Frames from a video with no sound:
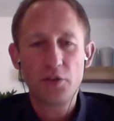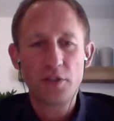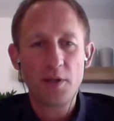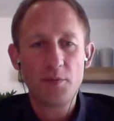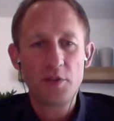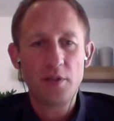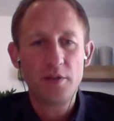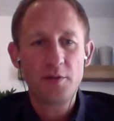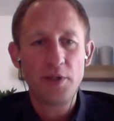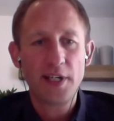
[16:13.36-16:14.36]
time to
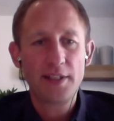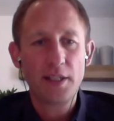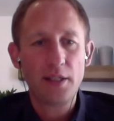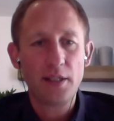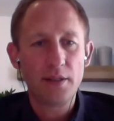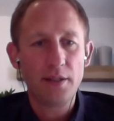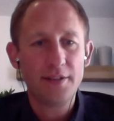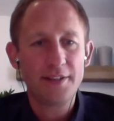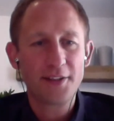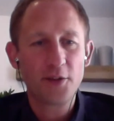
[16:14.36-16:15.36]
bring Andy
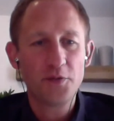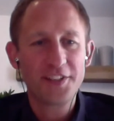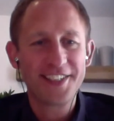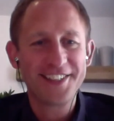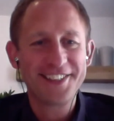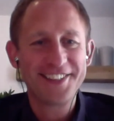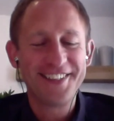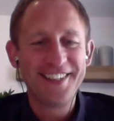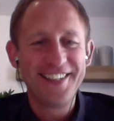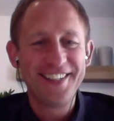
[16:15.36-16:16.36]
into the conversation.
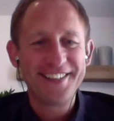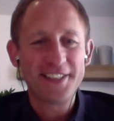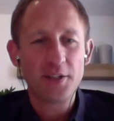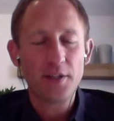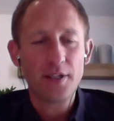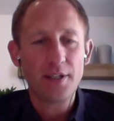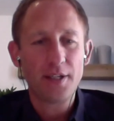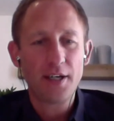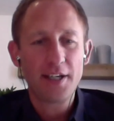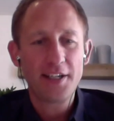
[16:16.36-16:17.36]
So,
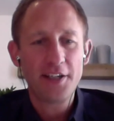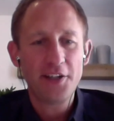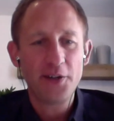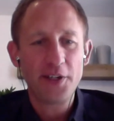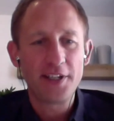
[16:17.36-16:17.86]
hi Andy, how are you doing?